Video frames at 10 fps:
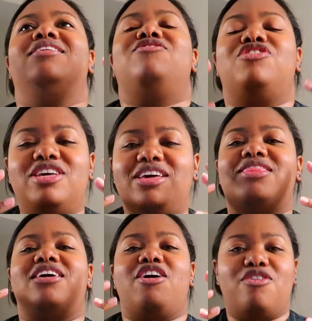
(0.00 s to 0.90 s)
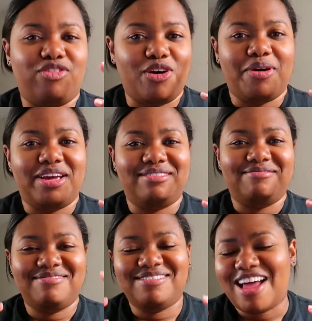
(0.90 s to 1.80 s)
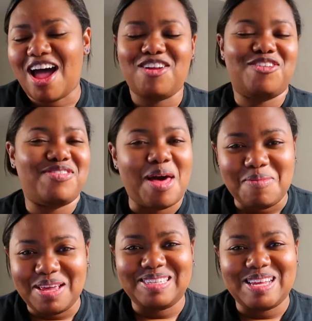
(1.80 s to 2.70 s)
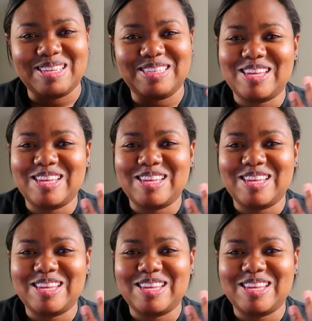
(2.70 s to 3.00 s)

really get the air flowing I don't know if that makes sense